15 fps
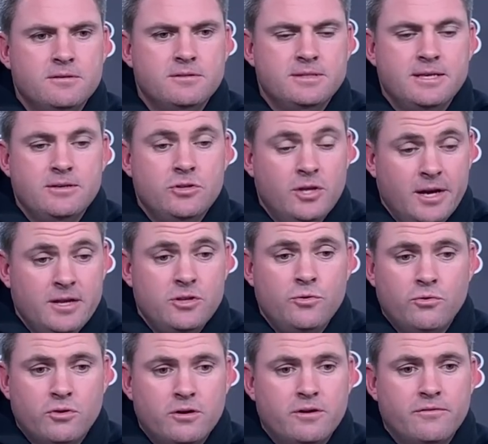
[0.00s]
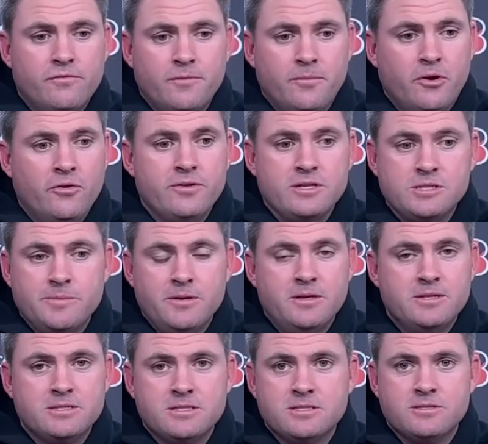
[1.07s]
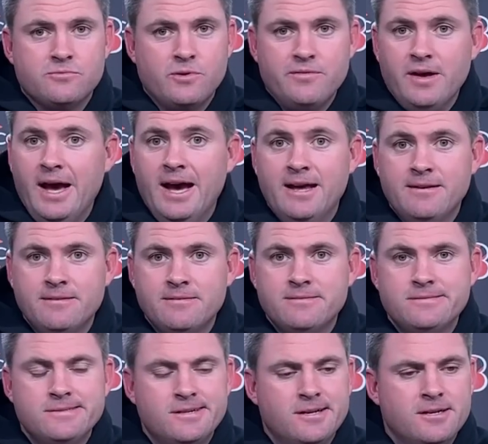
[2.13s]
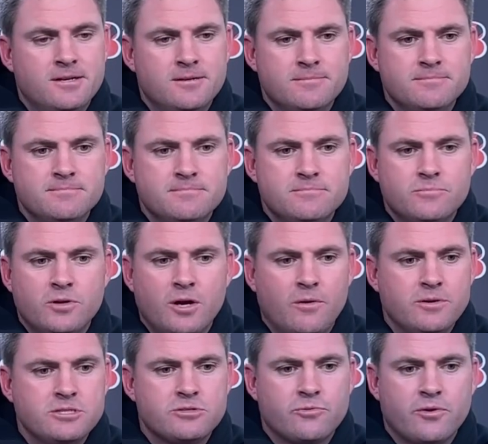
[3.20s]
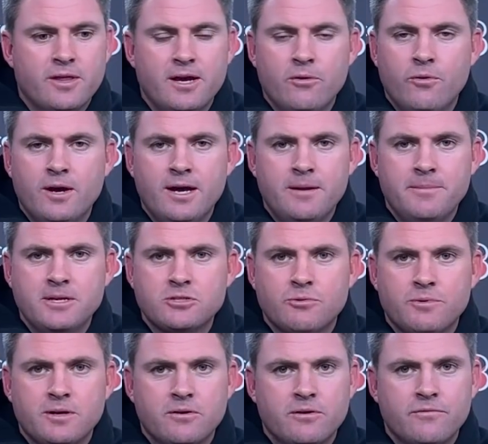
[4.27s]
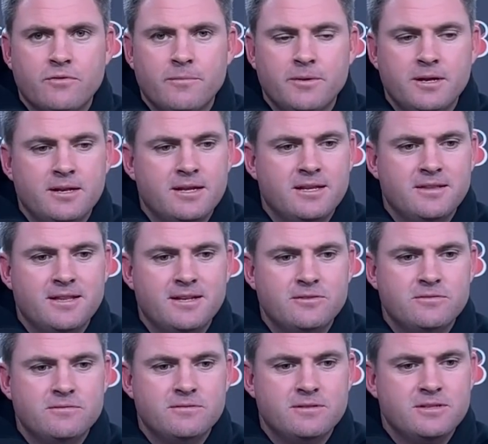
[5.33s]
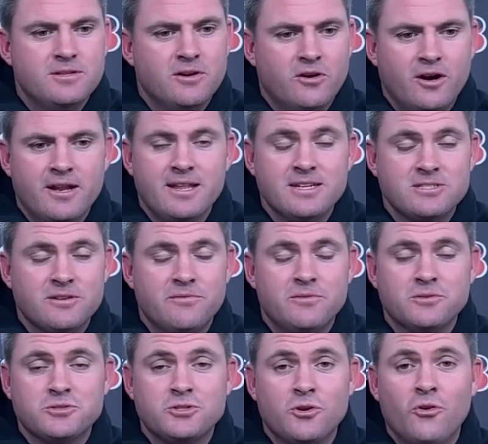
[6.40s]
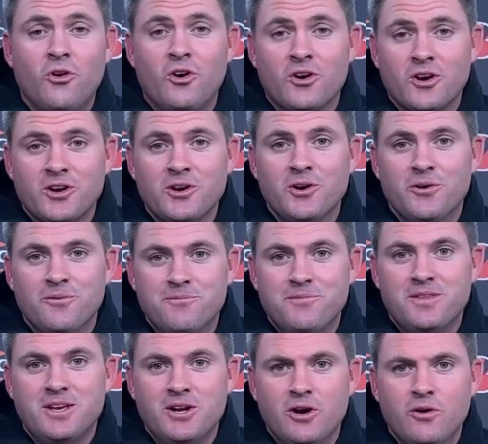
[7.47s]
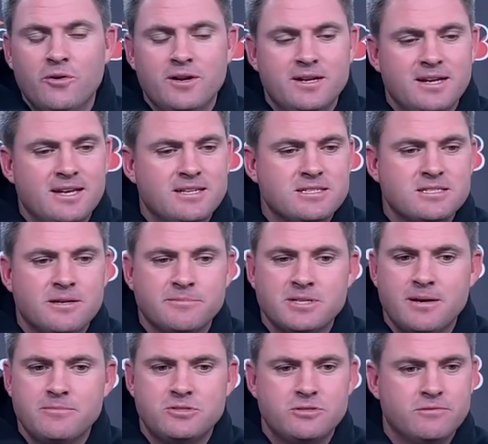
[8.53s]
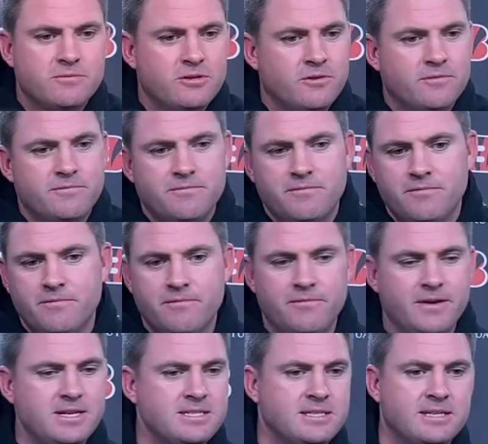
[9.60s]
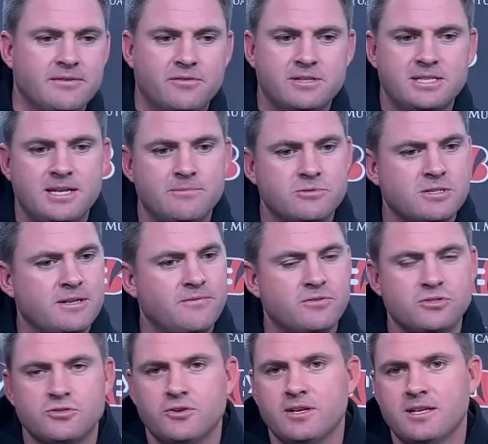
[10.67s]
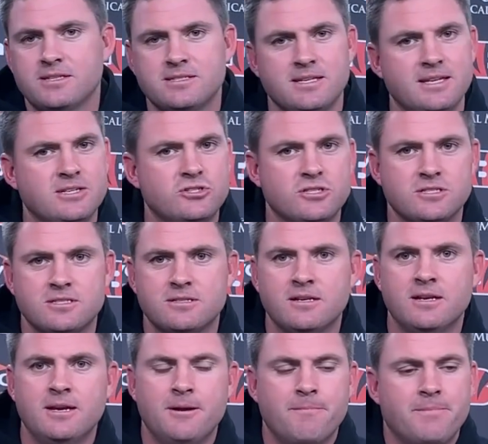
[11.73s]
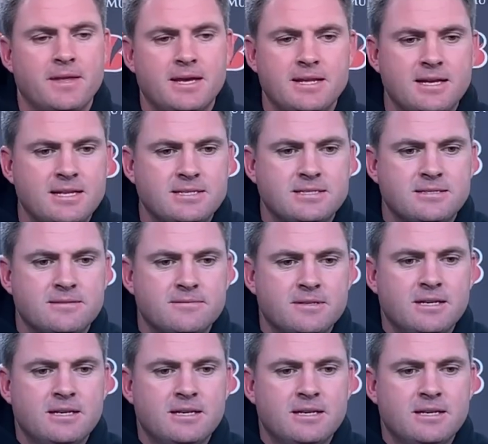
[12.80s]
Yeah, you learn from all the experiences we've had. Um, we always store that away and make sure we learn from it. It, it. A lot of that stuff feels so long ago, you know. And, and sometimes you're you're facing different teams with different strengths, and it's just, it, it's,